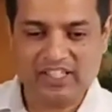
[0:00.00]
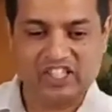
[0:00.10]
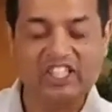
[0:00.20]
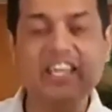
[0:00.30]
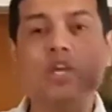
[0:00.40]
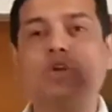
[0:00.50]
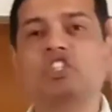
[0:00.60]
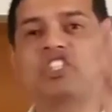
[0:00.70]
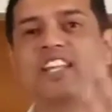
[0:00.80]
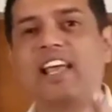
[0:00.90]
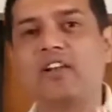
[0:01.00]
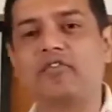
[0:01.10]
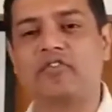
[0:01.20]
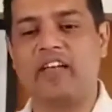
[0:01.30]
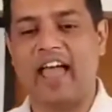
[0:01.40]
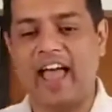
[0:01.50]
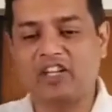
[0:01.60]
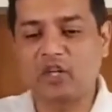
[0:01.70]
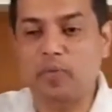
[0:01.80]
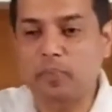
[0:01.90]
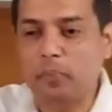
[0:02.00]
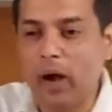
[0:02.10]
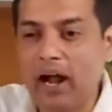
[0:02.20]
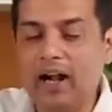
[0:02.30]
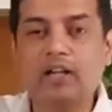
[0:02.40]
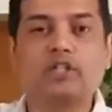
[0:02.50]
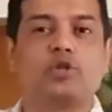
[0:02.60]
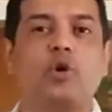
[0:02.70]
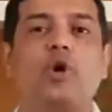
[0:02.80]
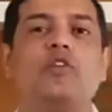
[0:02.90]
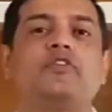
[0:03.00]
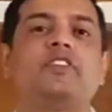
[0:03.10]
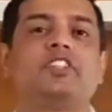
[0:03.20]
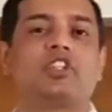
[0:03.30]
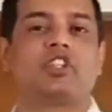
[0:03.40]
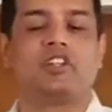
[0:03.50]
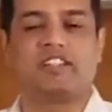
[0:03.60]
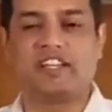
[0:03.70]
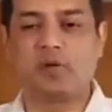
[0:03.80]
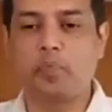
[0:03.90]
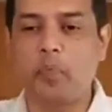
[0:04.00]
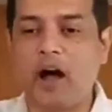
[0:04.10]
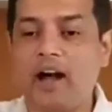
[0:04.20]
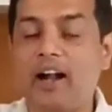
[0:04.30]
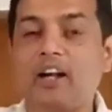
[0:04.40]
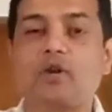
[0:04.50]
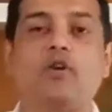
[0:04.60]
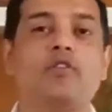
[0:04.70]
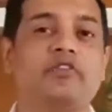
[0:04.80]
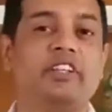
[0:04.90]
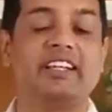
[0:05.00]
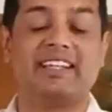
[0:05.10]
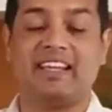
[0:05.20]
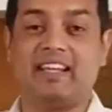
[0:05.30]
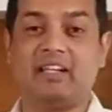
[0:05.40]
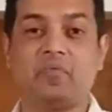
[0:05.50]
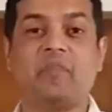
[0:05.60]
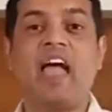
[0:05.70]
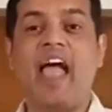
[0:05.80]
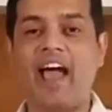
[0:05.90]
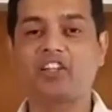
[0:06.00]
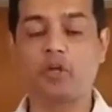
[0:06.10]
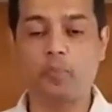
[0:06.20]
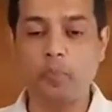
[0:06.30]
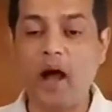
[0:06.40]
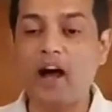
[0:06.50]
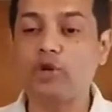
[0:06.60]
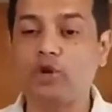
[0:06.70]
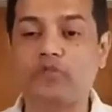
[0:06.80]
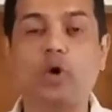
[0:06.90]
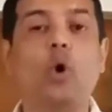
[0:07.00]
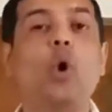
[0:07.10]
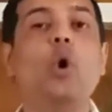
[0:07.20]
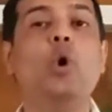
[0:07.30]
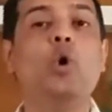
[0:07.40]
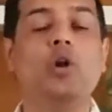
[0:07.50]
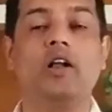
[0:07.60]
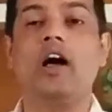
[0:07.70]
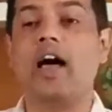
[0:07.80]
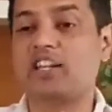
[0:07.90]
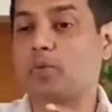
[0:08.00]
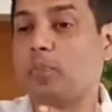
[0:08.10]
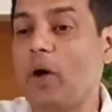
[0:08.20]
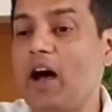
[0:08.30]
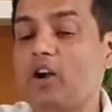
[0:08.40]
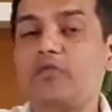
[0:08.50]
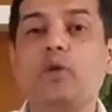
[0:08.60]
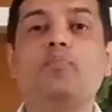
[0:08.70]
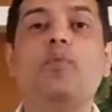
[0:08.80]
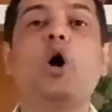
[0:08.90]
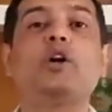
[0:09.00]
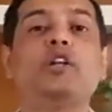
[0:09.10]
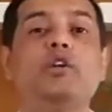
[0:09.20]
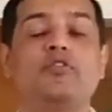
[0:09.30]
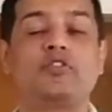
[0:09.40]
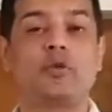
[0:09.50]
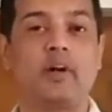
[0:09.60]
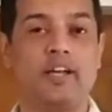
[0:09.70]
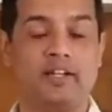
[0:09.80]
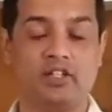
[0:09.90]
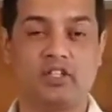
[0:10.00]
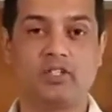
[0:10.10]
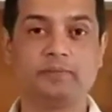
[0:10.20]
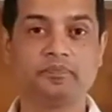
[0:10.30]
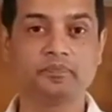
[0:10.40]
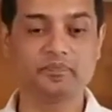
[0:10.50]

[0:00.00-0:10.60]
See yourself as a part of the church, as a part of the kingdom, as a part of the whole, as a part of the body of Christ.